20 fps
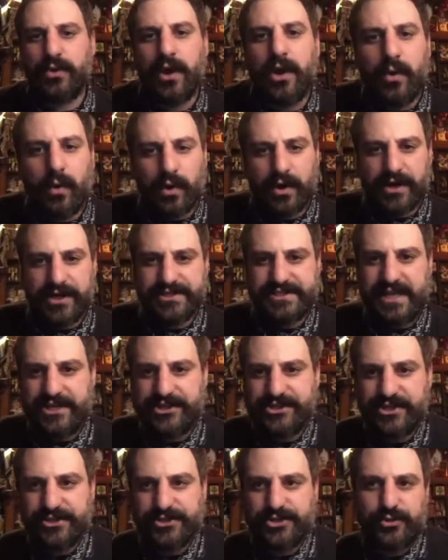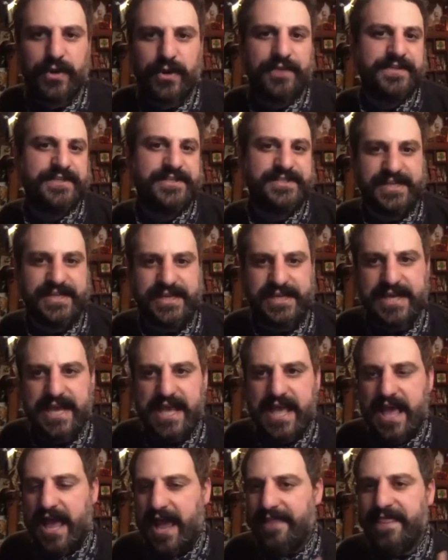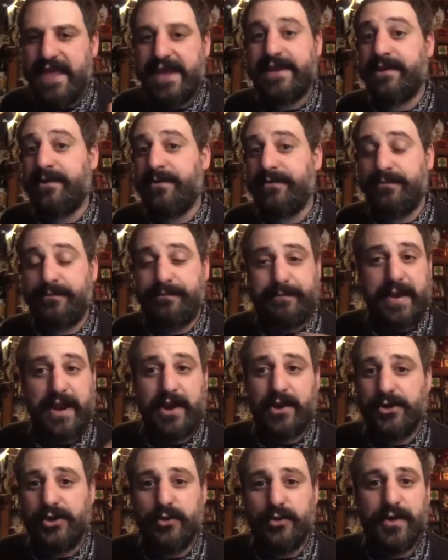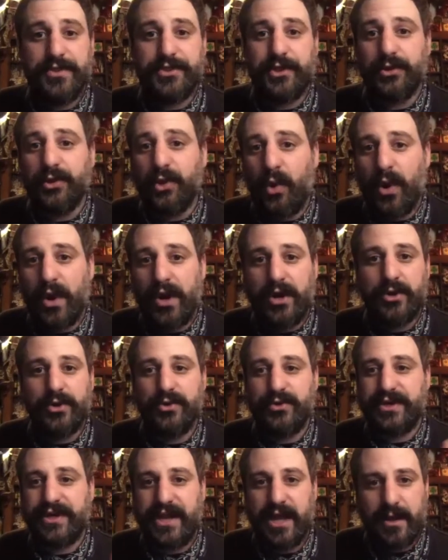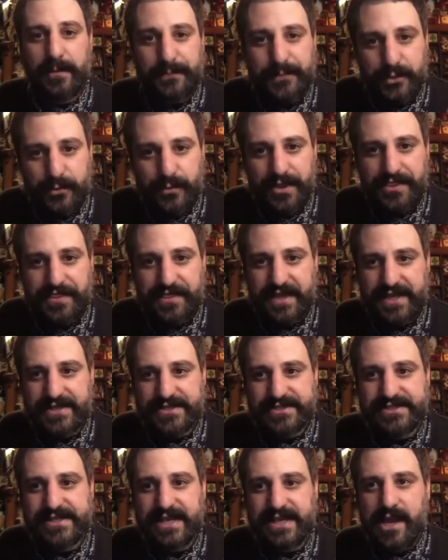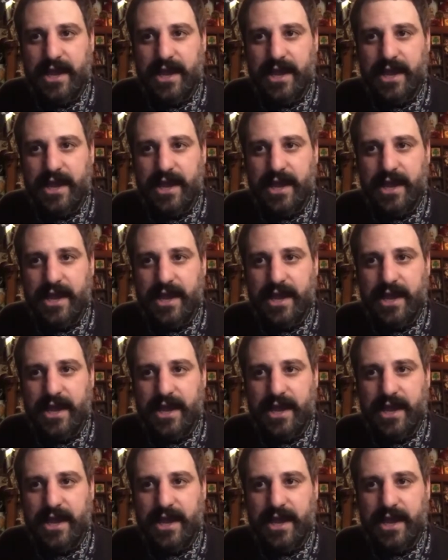organizations throughout the city, and they can pair you with a lawyer who can help you with things.